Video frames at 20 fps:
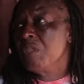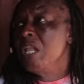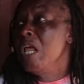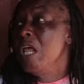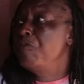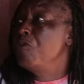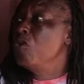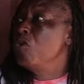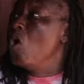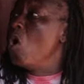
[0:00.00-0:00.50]

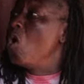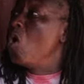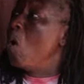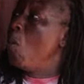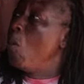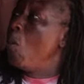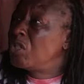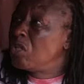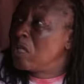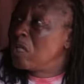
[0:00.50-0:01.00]
If you not
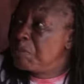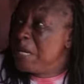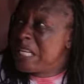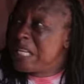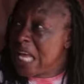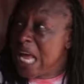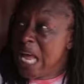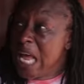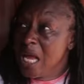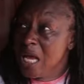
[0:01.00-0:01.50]
go watch those
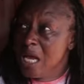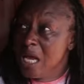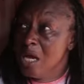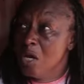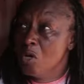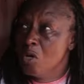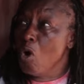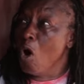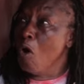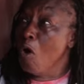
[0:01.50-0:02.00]
places, eh?
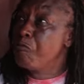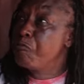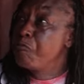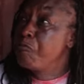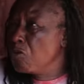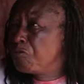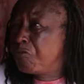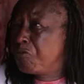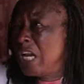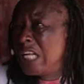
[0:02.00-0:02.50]
No
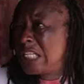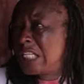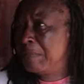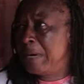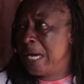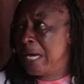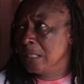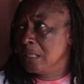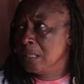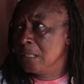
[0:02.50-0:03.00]
food for lazy
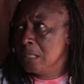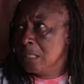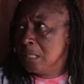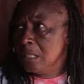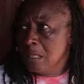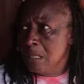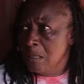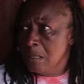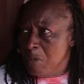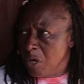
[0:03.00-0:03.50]
man.
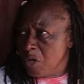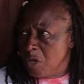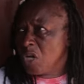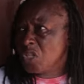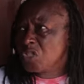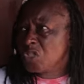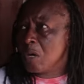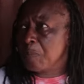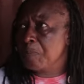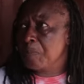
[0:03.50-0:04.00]
Make you
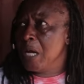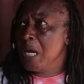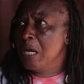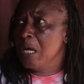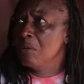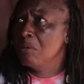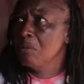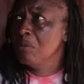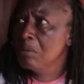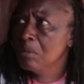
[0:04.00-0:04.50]
go and chop
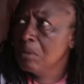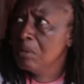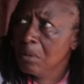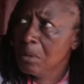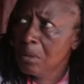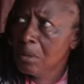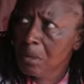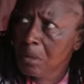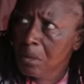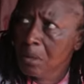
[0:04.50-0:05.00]
now.
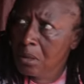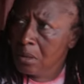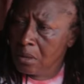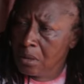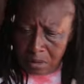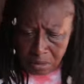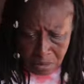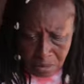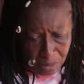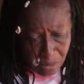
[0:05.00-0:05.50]

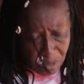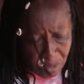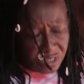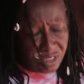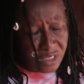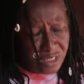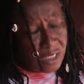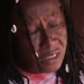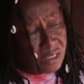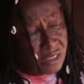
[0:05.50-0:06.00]

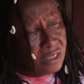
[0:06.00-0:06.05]
Nonsense.